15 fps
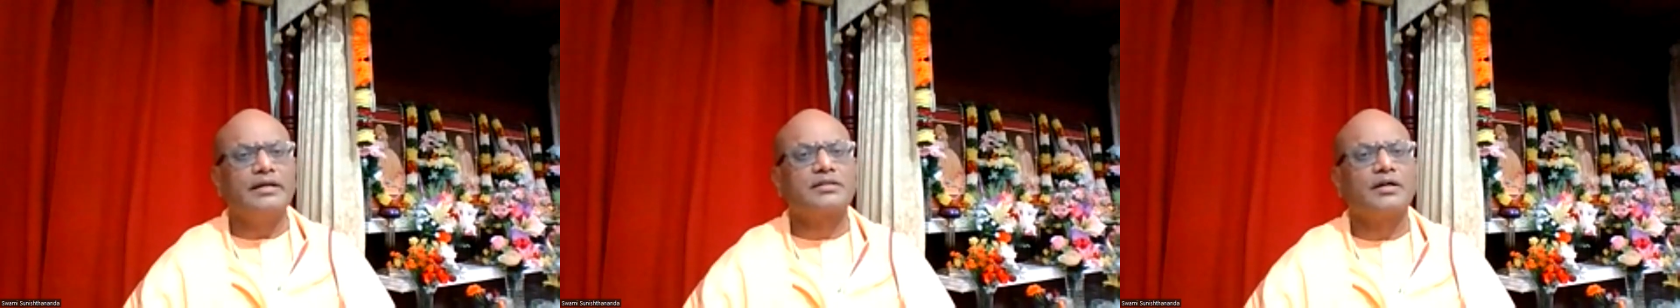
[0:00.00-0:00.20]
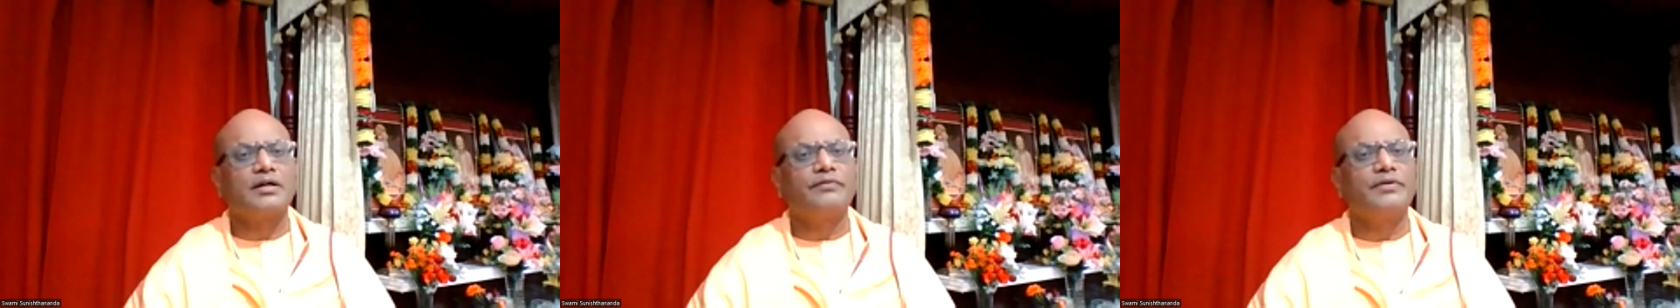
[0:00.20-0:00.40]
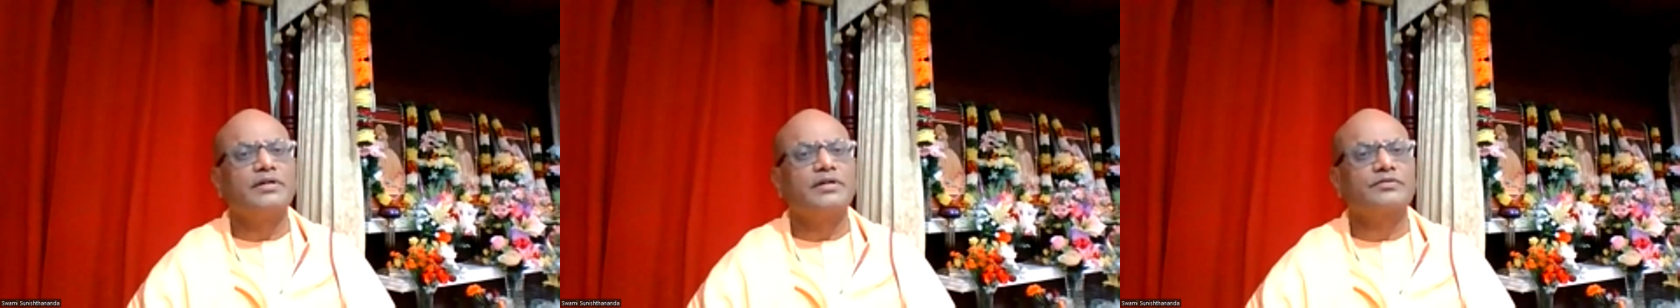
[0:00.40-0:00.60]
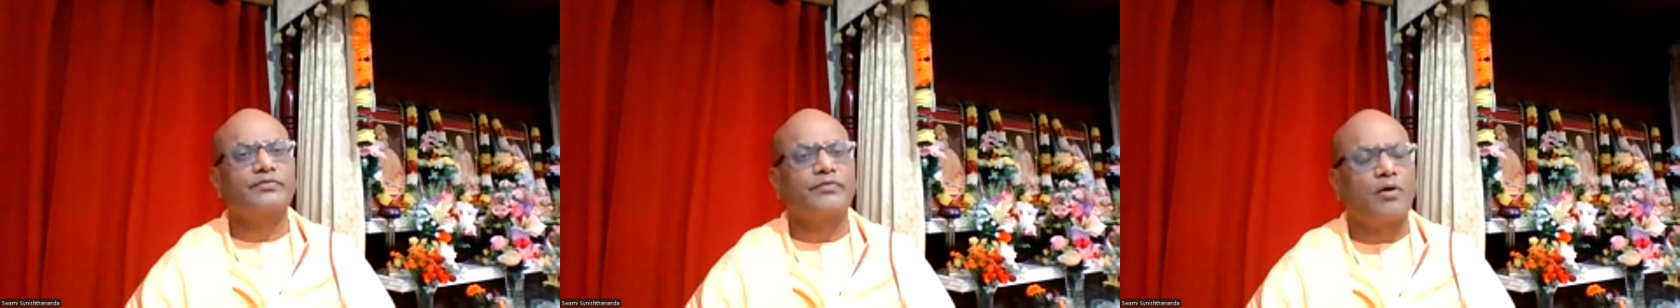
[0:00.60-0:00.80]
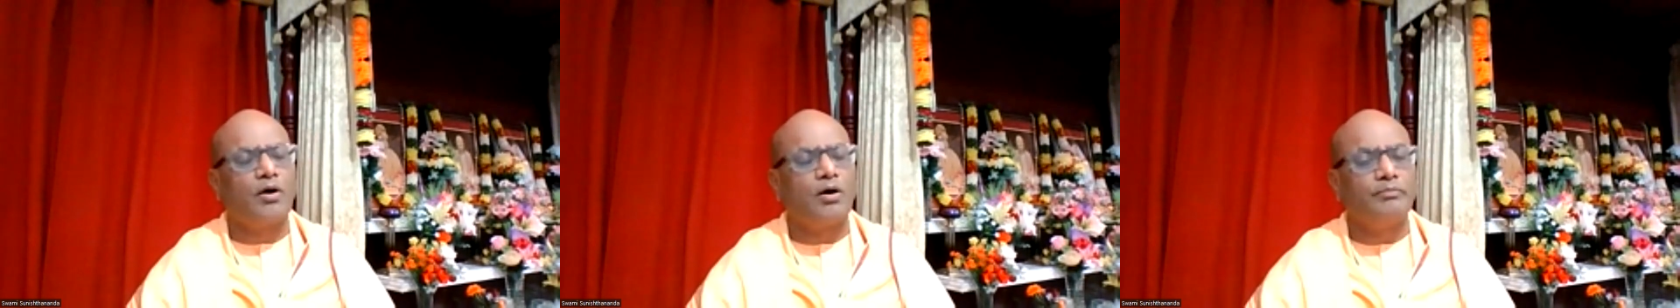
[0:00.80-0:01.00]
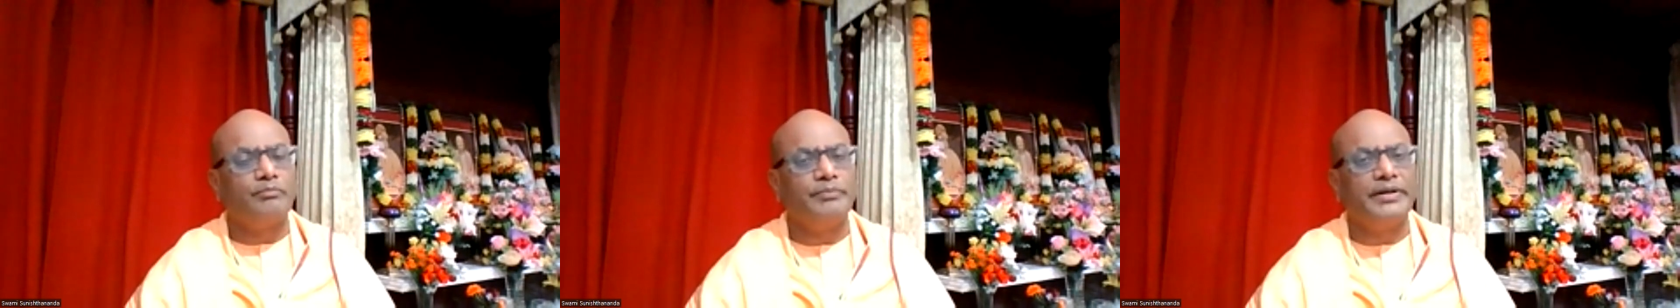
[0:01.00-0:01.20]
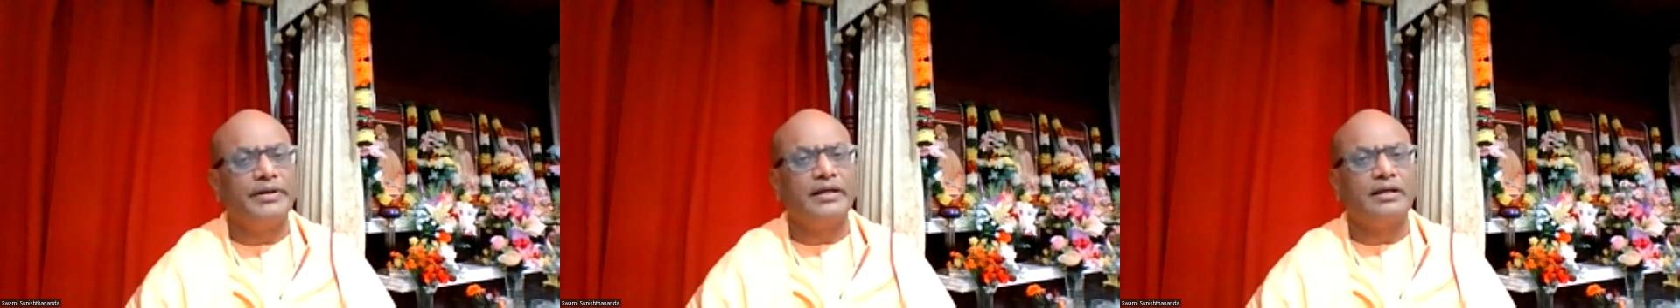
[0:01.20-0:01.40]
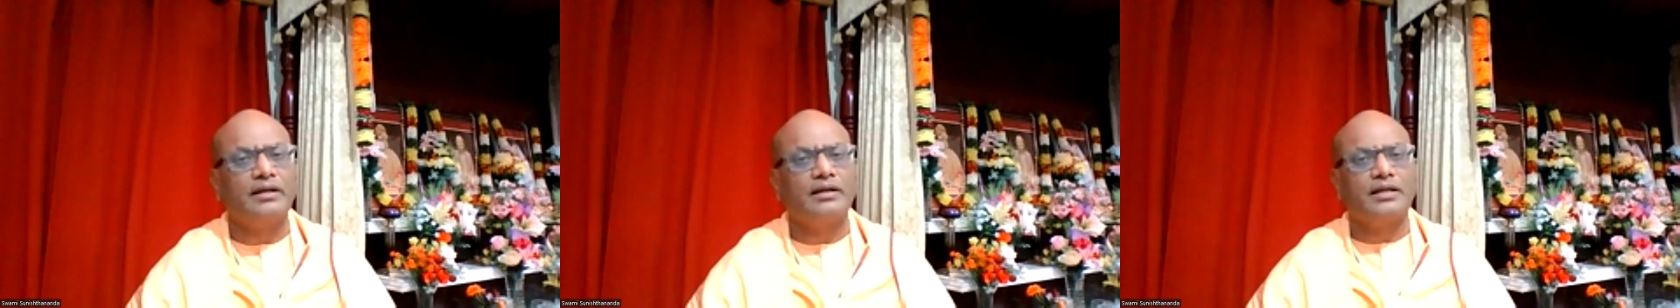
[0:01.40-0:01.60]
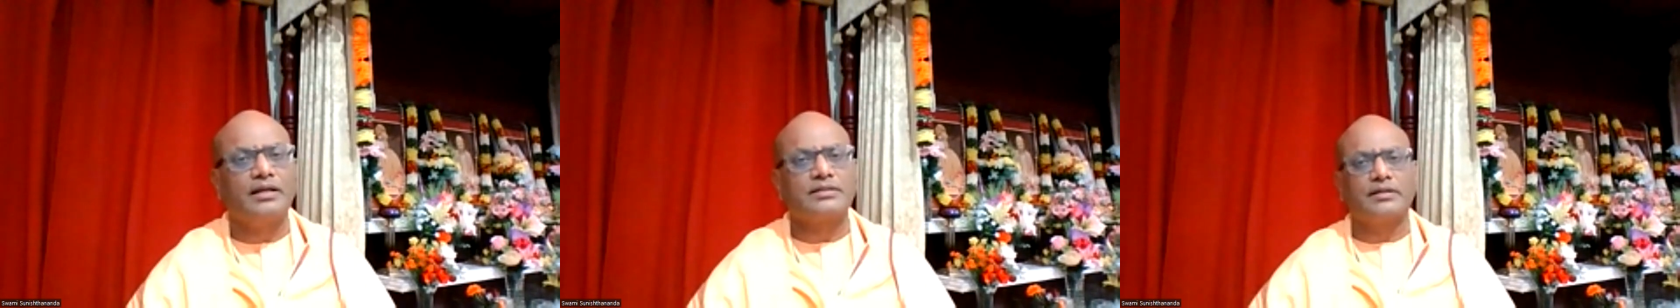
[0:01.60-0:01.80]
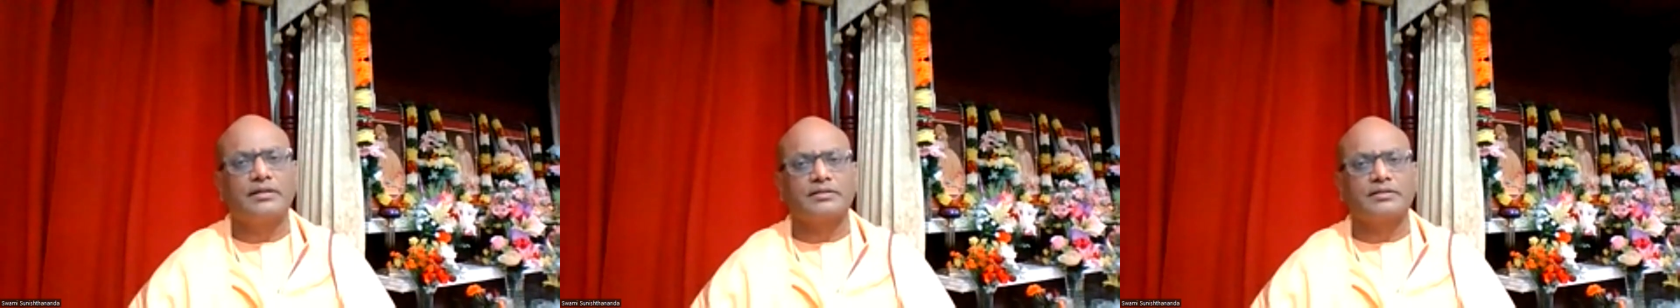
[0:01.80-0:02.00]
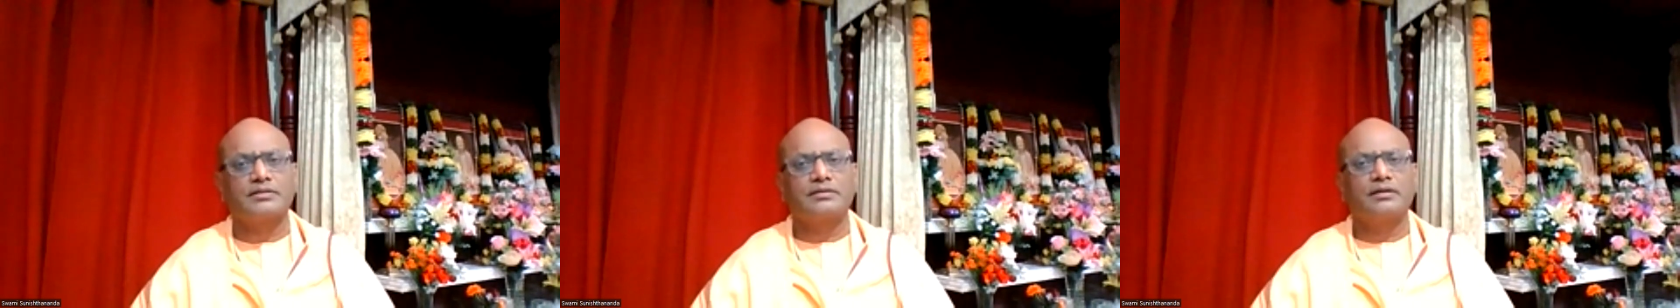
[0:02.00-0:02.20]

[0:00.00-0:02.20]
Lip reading: suffers from meaninglessness.